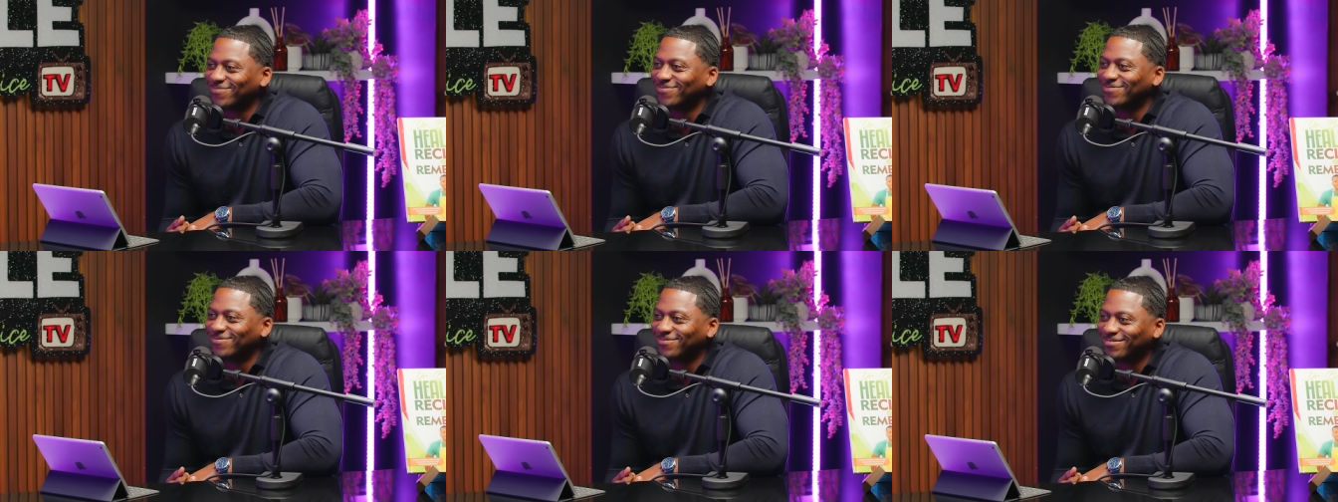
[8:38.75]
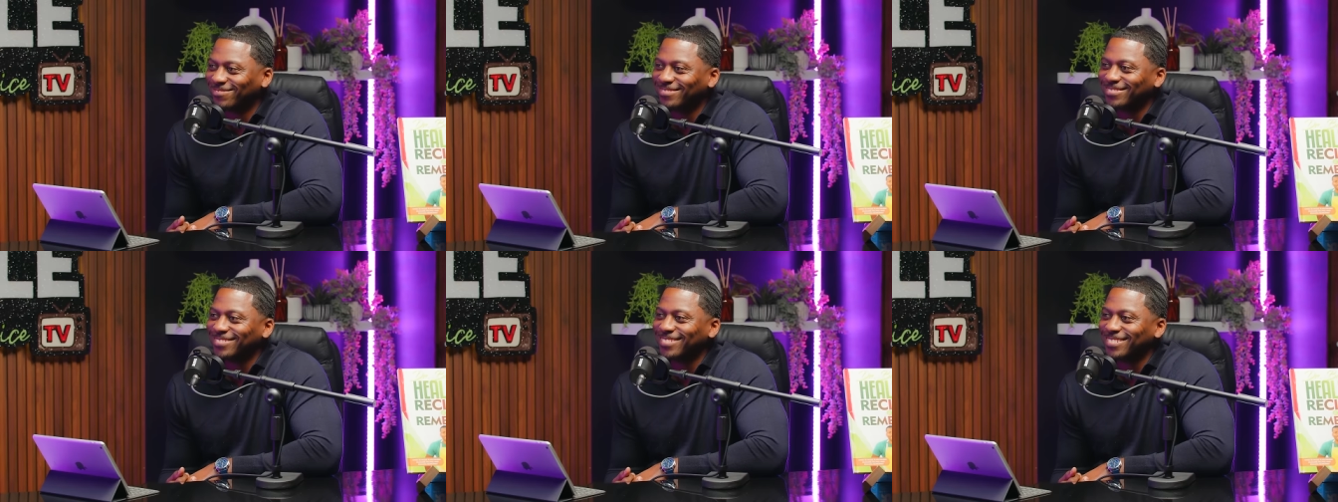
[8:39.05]

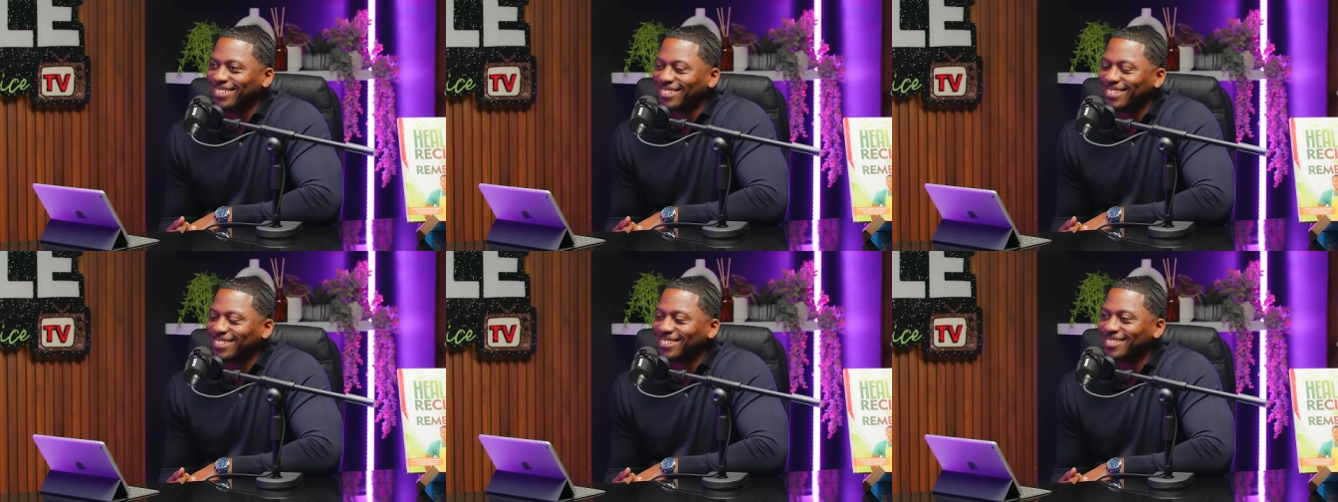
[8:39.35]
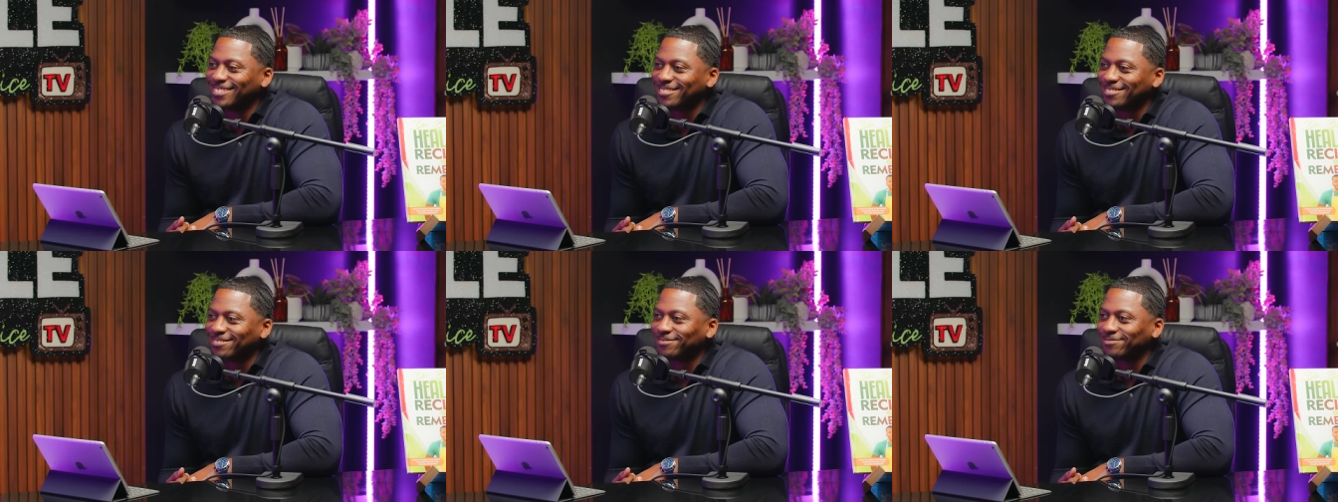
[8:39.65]
because I know I
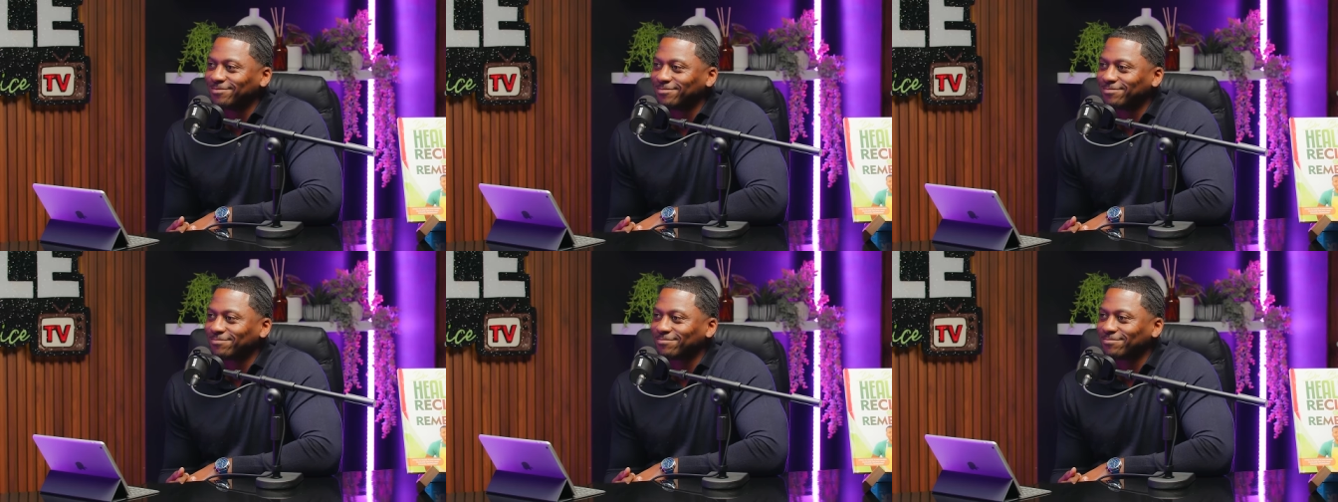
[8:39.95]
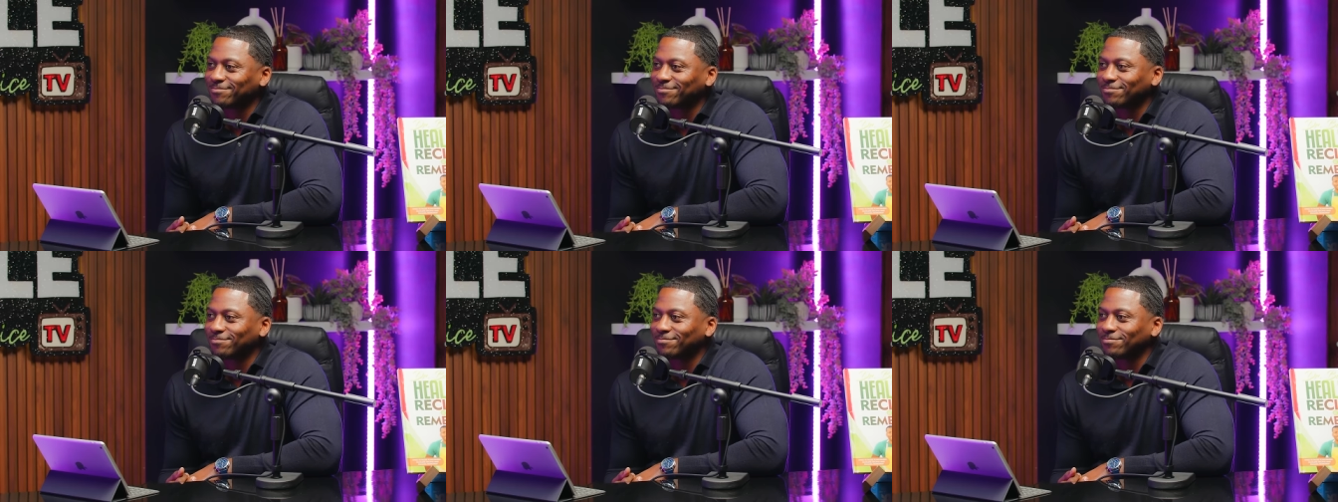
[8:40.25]
can't
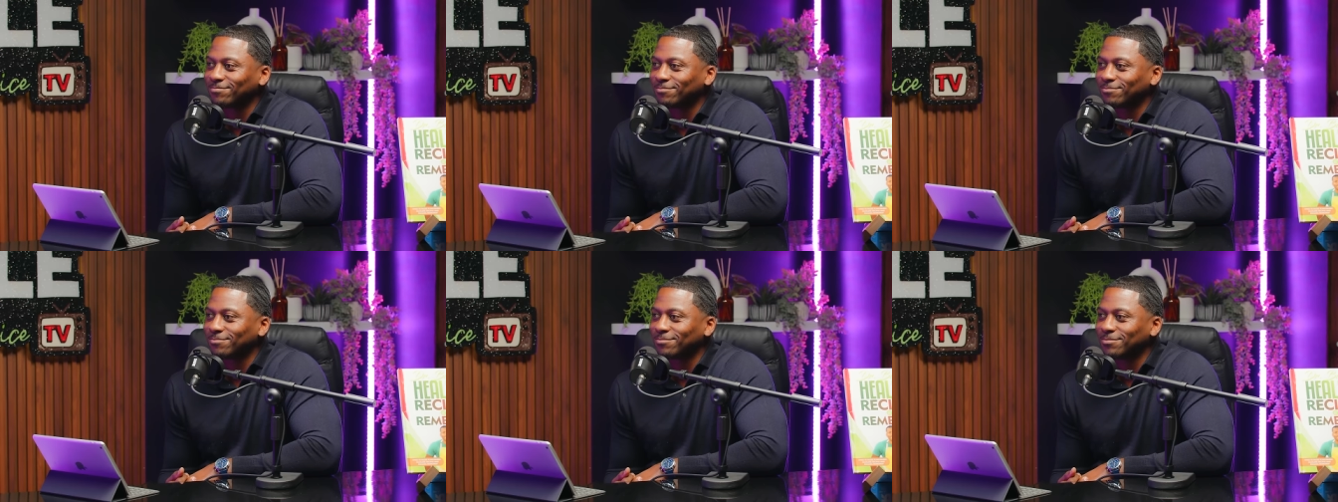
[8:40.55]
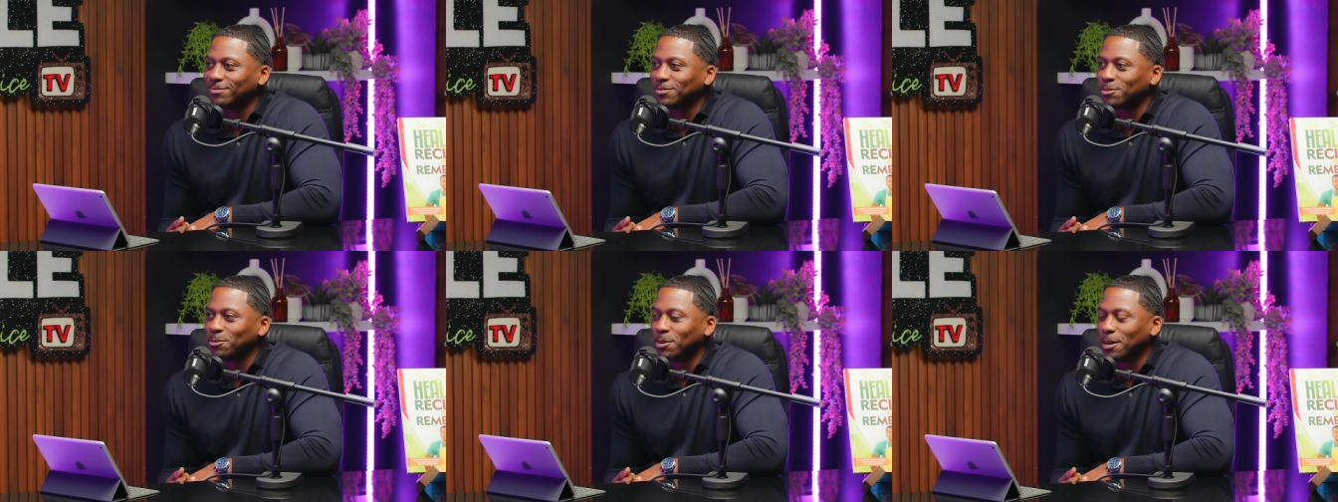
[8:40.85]
patent that.
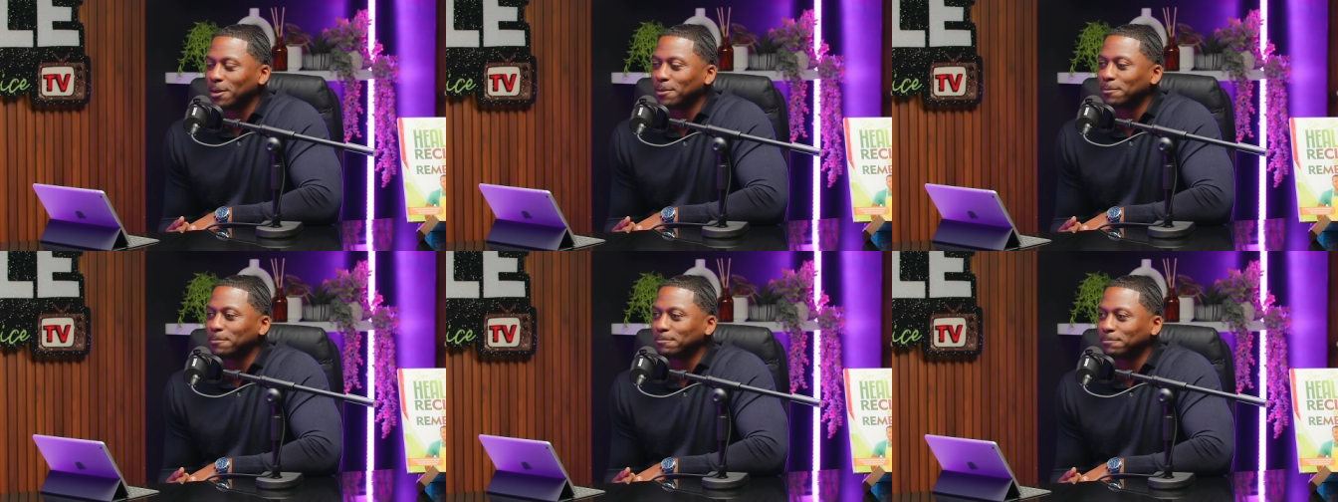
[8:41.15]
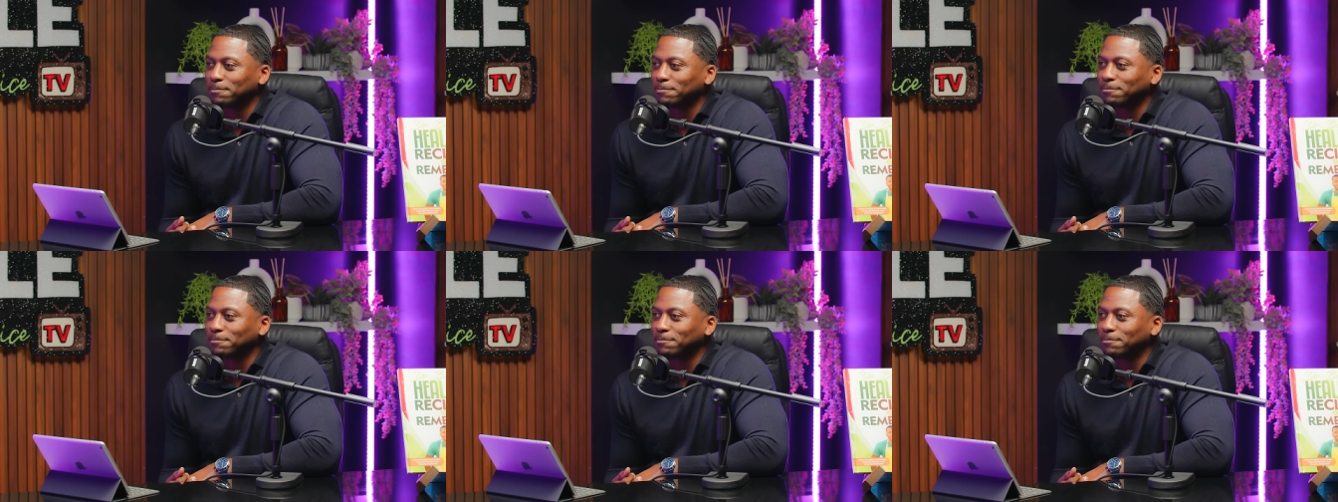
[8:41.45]
Right. Because it's